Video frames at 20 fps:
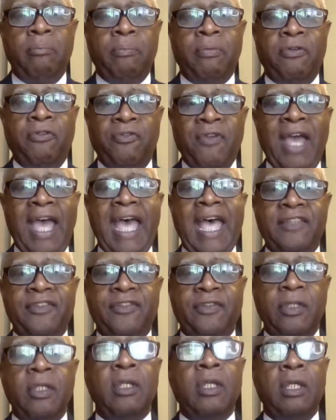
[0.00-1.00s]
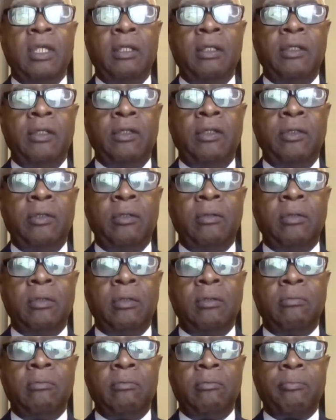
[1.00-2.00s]
provides
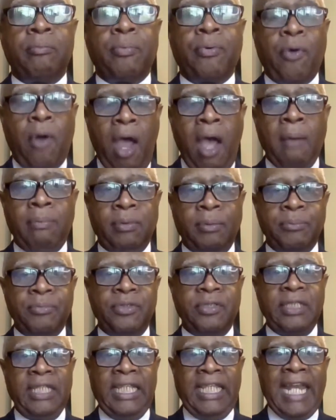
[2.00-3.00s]
problems